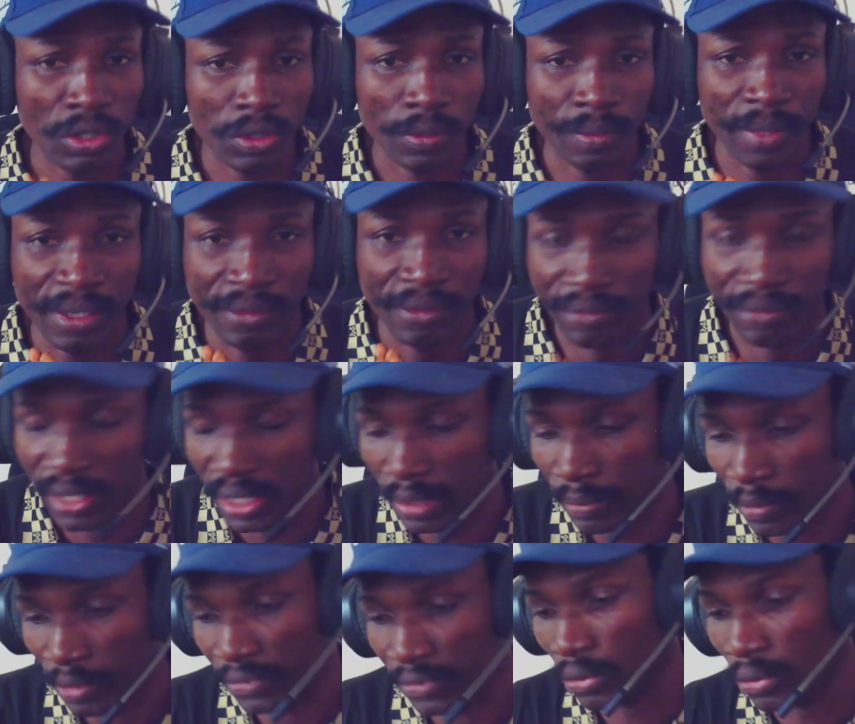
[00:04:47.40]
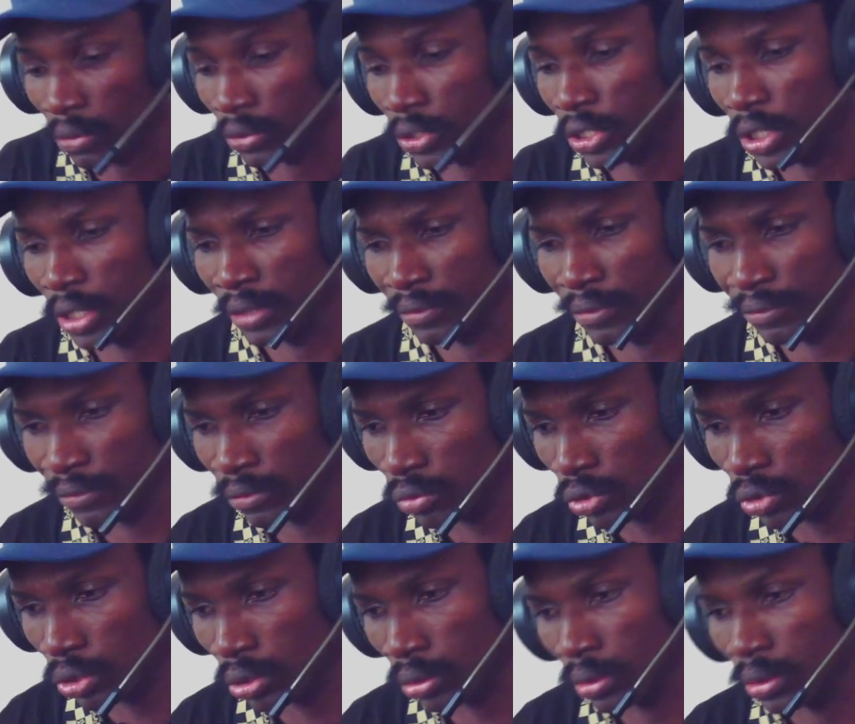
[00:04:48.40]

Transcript: a victim of such in the future,